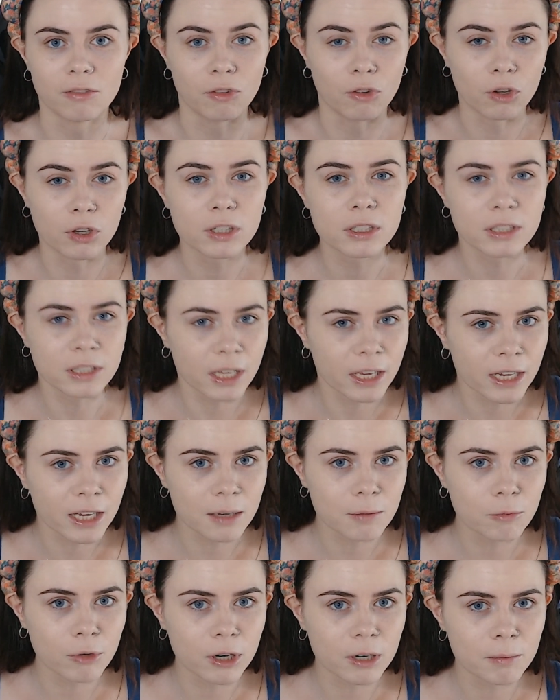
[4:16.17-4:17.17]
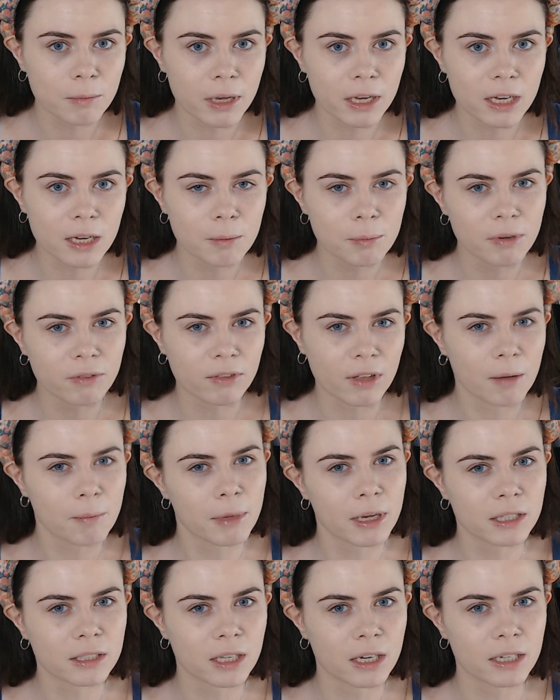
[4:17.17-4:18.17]
looks like I'm wearing makeup, if that
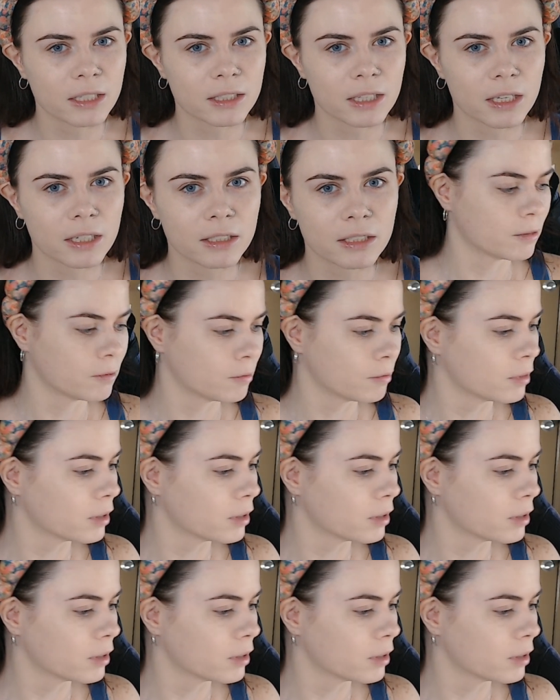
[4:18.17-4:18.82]
makes any sense.